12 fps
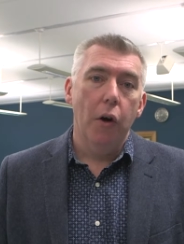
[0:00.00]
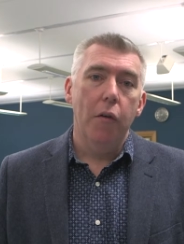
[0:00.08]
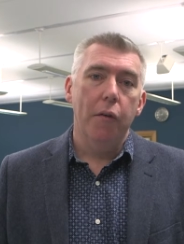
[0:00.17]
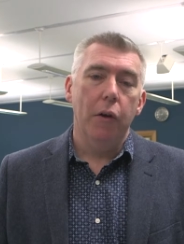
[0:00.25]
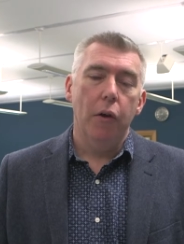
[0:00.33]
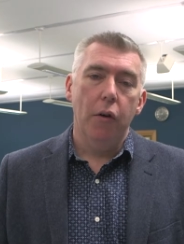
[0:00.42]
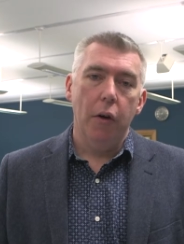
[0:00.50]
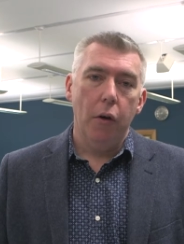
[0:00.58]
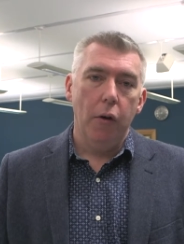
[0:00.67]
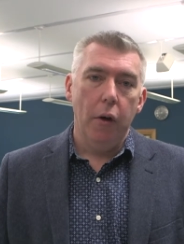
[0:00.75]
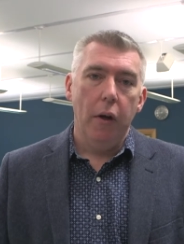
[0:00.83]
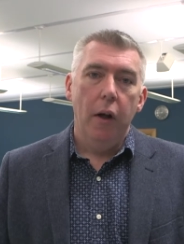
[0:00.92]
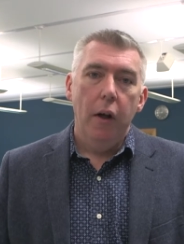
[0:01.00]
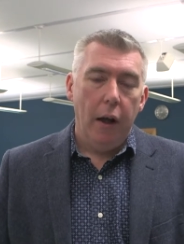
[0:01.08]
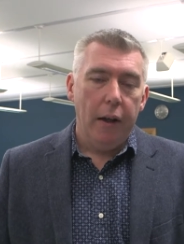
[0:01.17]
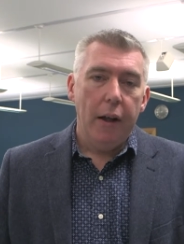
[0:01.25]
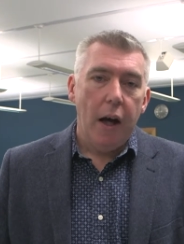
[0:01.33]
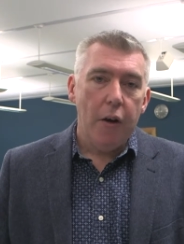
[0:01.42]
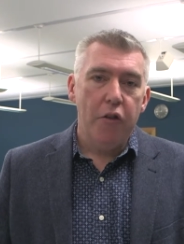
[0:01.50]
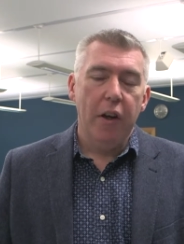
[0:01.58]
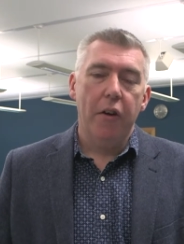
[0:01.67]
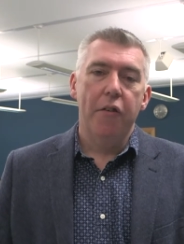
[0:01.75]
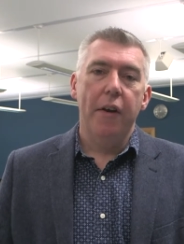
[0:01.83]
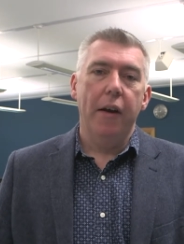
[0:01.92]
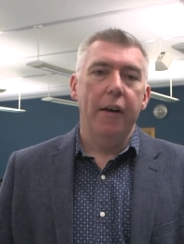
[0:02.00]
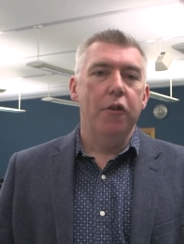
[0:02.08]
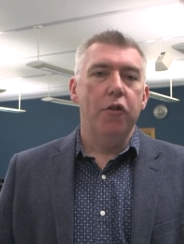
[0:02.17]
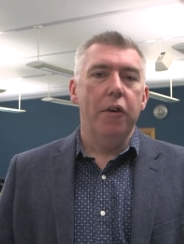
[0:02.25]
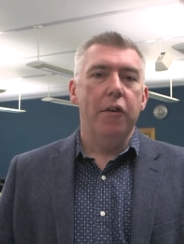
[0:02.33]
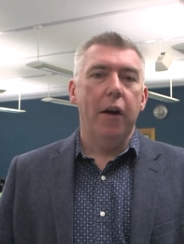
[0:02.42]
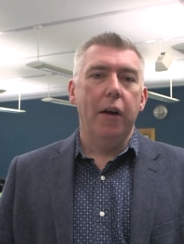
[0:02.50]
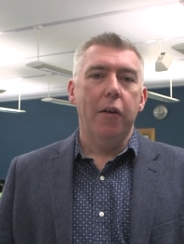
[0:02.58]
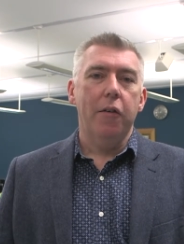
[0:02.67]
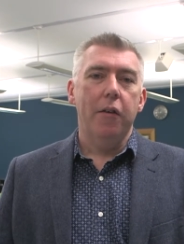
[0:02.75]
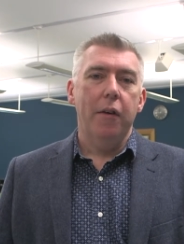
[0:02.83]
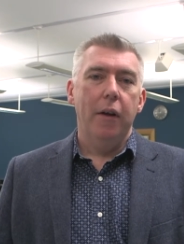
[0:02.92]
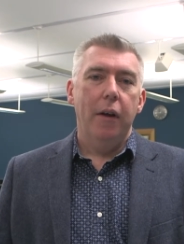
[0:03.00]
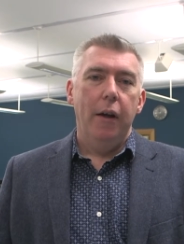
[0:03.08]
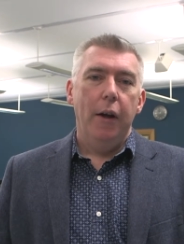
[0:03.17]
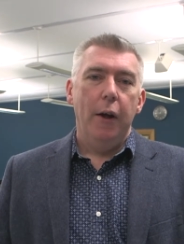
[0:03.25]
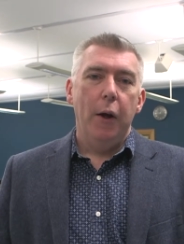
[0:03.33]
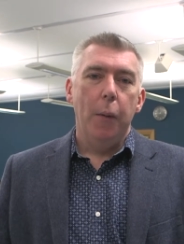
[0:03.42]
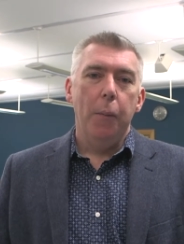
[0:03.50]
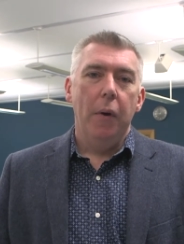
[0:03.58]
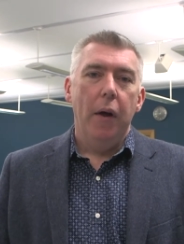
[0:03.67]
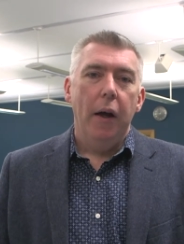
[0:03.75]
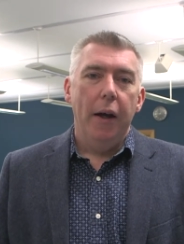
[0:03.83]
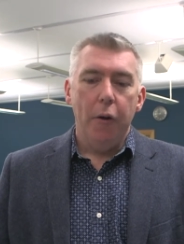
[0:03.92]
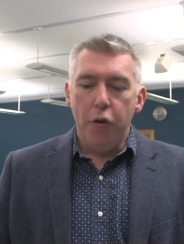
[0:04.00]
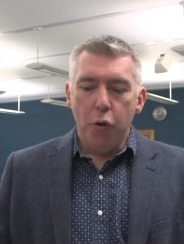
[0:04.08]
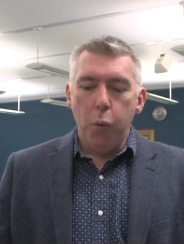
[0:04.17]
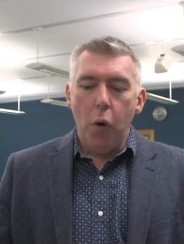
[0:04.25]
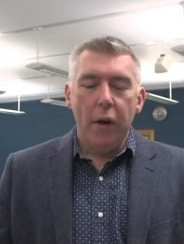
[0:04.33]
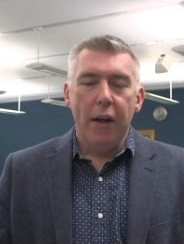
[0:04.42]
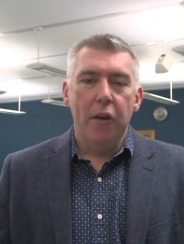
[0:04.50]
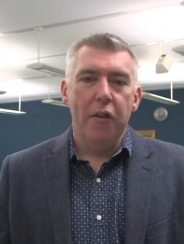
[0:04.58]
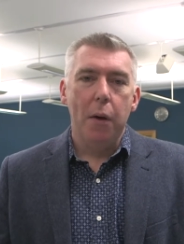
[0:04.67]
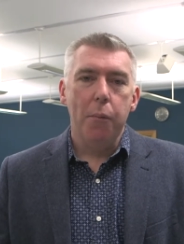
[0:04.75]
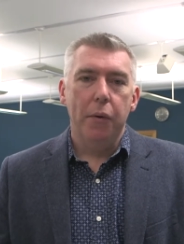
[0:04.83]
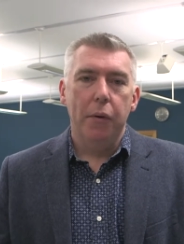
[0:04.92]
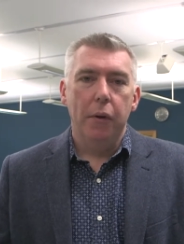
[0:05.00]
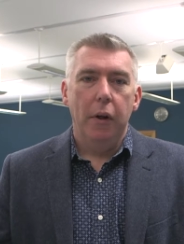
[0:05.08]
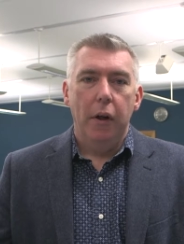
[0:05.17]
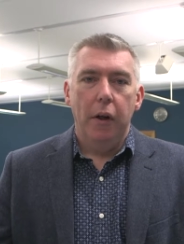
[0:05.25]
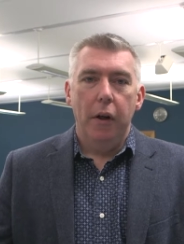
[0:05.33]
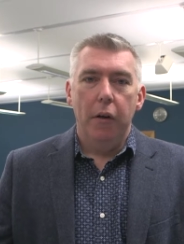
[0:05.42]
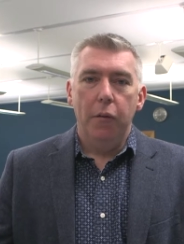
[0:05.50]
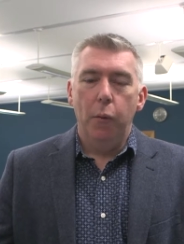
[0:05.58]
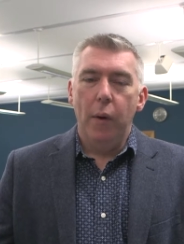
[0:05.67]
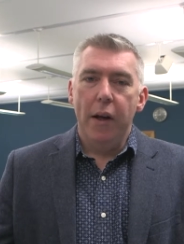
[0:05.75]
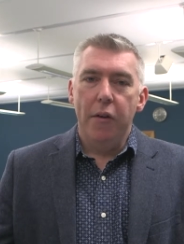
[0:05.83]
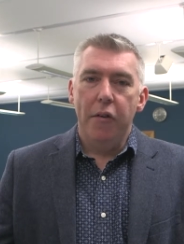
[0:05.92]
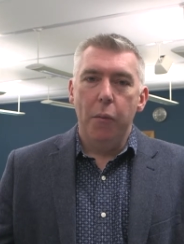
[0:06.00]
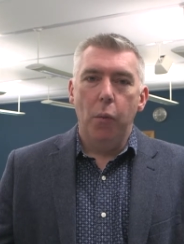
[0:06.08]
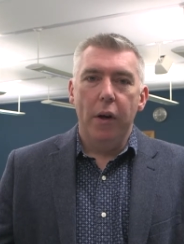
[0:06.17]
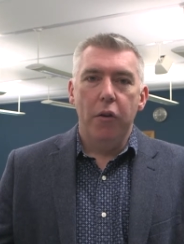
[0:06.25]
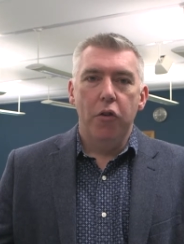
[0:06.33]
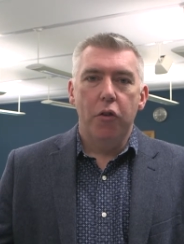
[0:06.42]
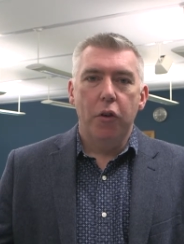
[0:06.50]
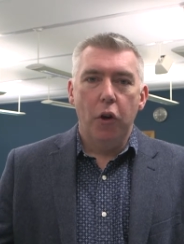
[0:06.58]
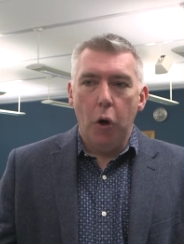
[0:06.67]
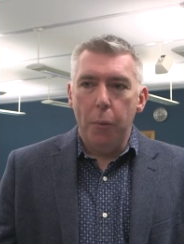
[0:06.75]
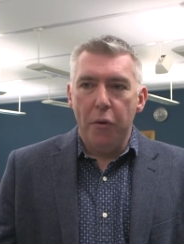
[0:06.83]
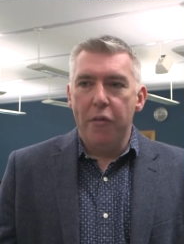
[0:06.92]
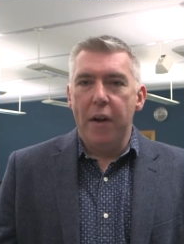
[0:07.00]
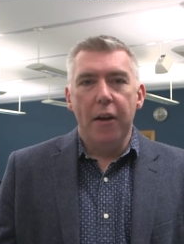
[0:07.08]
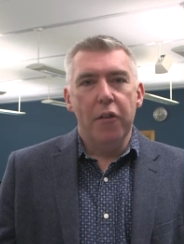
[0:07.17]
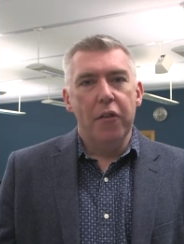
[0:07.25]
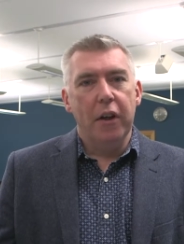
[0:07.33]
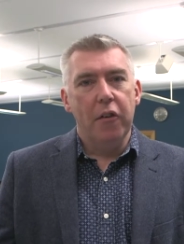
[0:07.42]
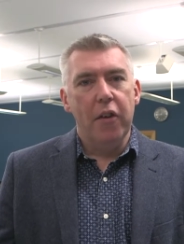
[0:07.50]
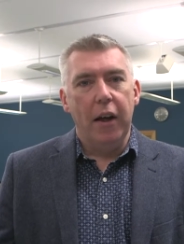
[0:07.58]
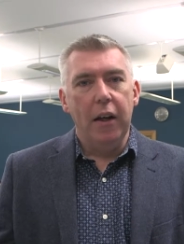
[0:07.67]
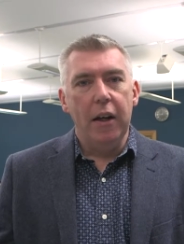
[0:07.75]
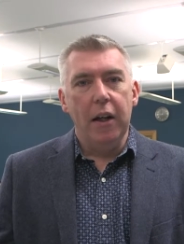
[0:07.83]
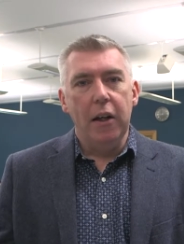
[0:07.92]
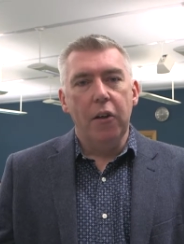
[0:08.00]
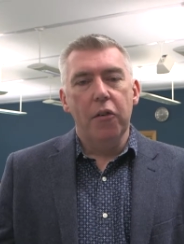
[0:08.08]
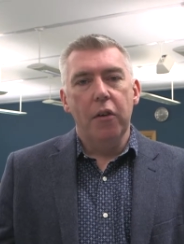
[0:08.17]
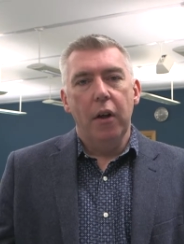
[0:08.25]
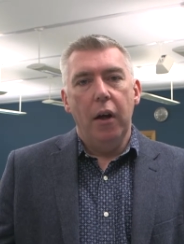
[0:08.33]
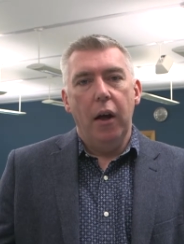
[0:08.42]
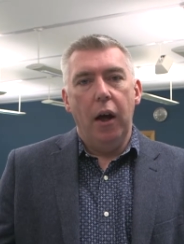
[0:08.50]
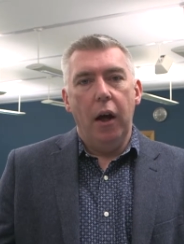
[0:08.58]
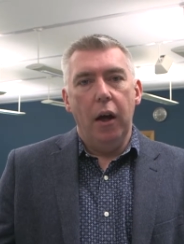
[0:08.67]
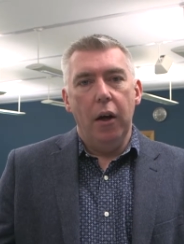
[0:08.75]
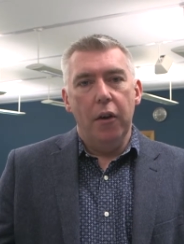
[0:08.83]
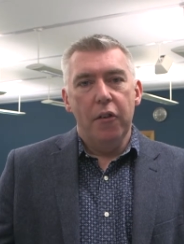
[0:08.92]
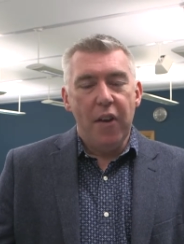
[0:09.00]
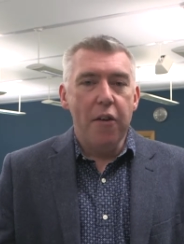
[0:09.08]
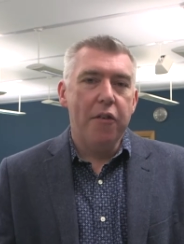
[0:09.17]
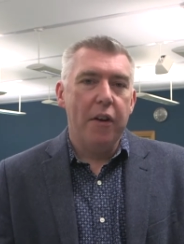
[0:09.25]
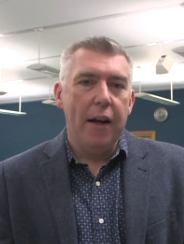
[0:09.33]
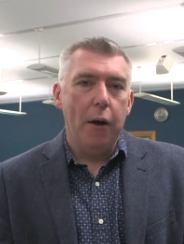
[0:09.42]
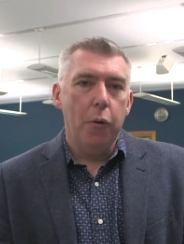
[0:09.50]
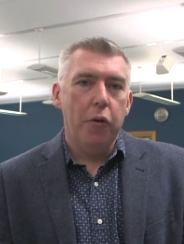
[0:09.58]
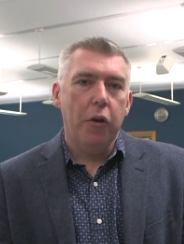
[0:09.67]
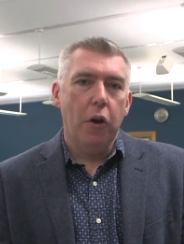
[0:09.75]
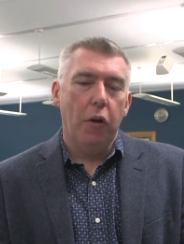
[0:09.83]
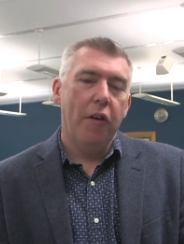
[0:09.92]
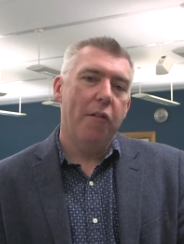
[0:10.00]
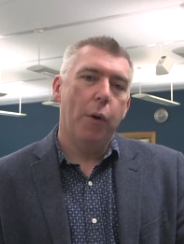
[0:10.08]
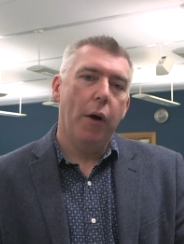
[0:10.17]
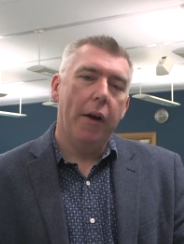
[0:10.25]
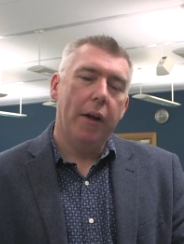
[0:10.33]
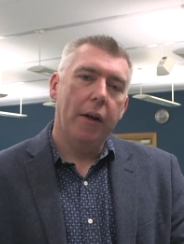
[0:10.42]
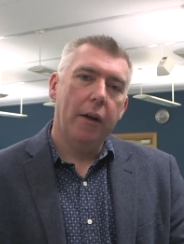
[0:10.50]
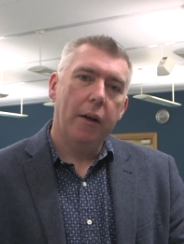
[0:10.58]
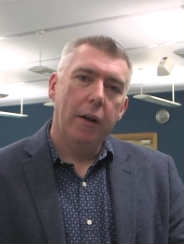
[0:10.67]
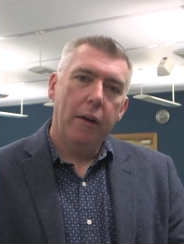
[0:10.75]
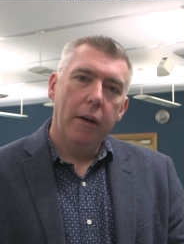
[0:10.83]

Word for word: novel or a large extent literary text. And it's just one example of ways in which corpus stylistic techniques are testing out cognitive poetic